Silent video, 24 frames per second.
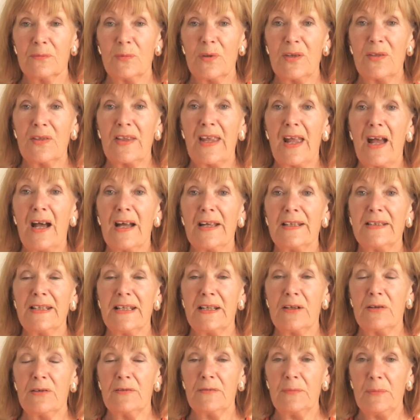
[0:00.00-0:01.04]
with the
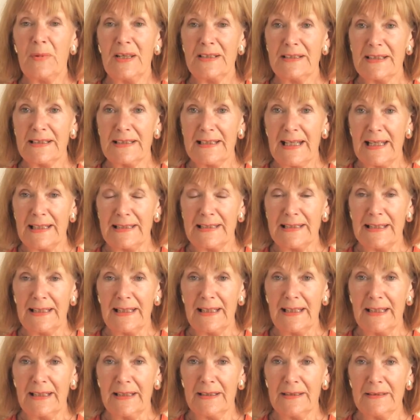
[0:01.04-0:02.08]
idea of meditating
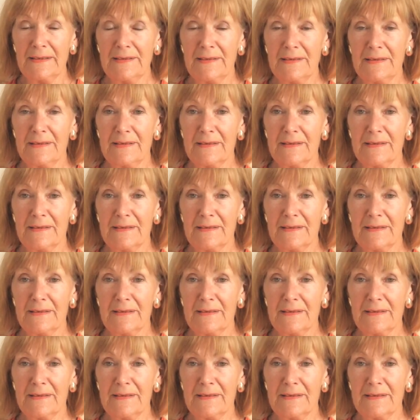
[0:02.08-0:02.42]
here,